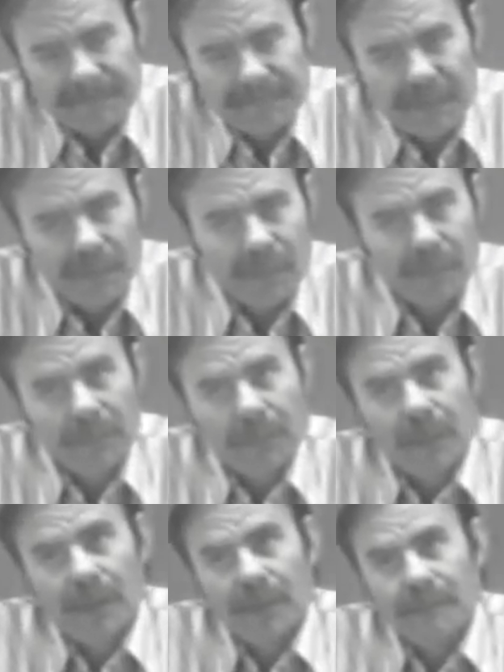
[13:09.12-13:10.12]
Oh,
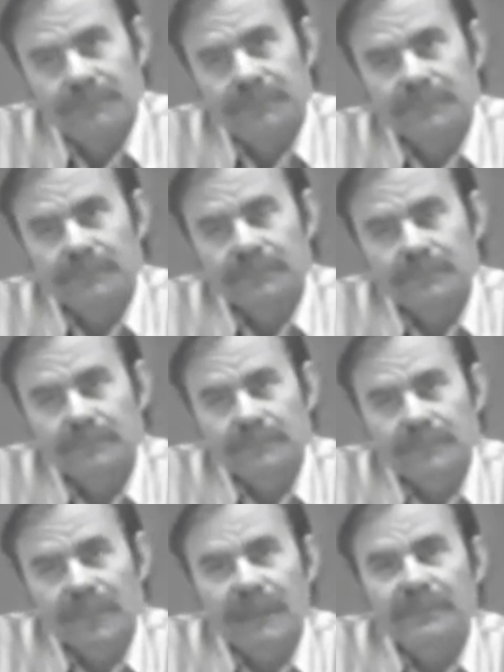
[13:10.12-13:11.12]
um,
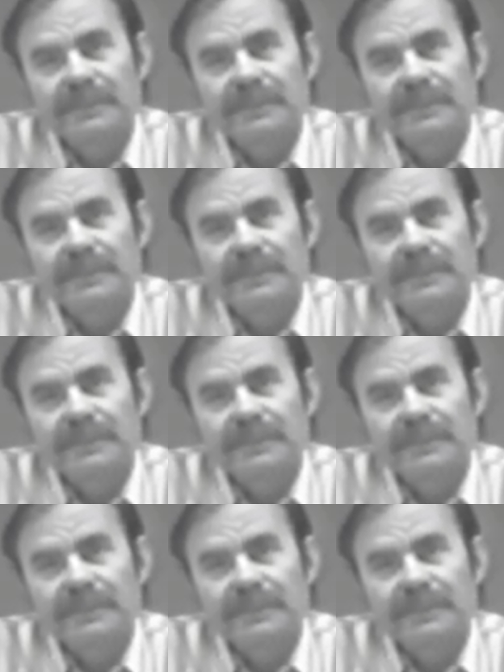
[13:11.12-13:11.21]
that was